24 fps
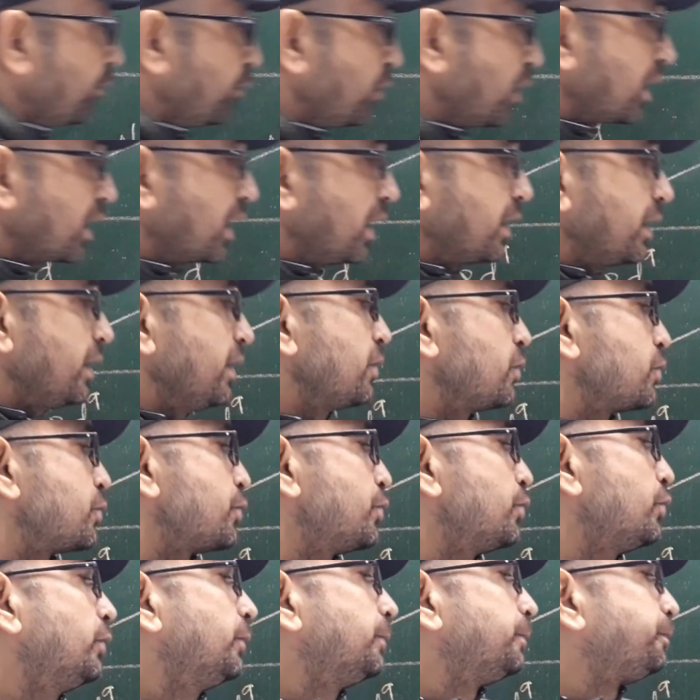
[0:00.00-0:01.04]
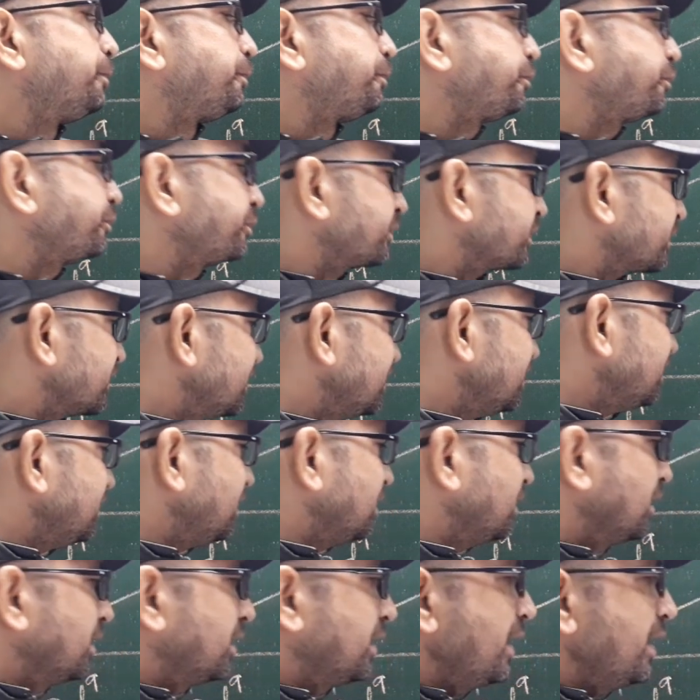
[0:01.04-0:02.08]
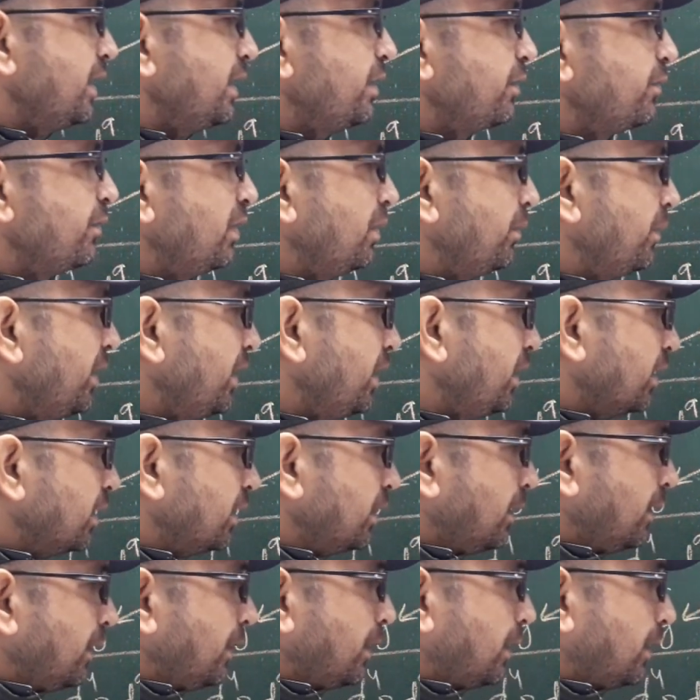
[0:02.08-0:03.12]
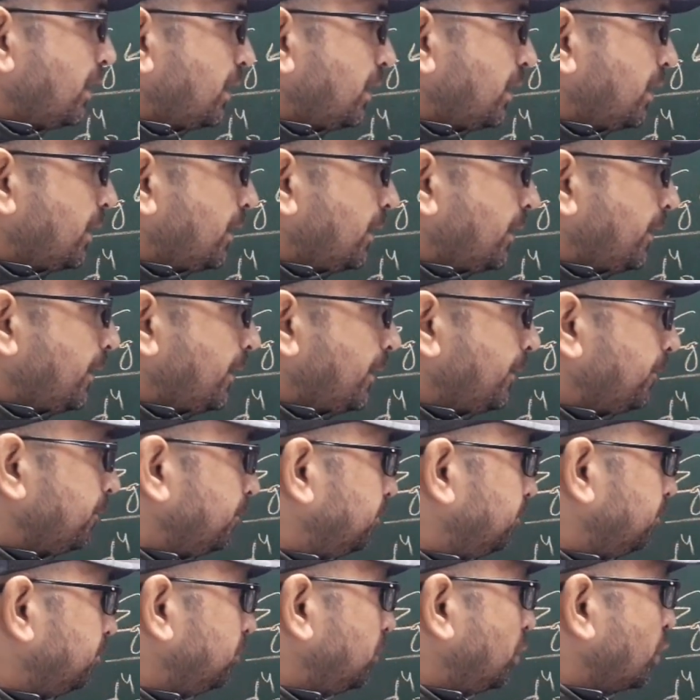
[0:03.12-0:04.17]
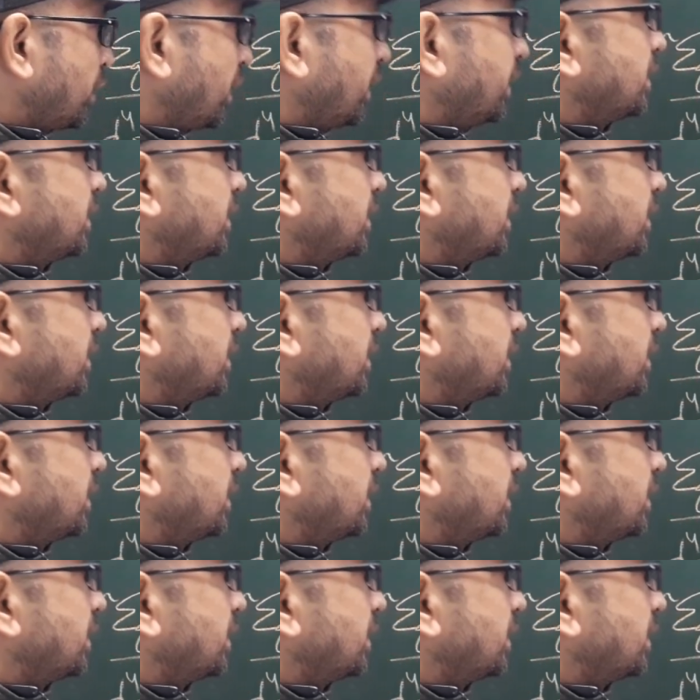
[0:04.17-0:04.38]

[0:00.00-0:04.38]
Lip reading: you are getting 2, then it will be okay.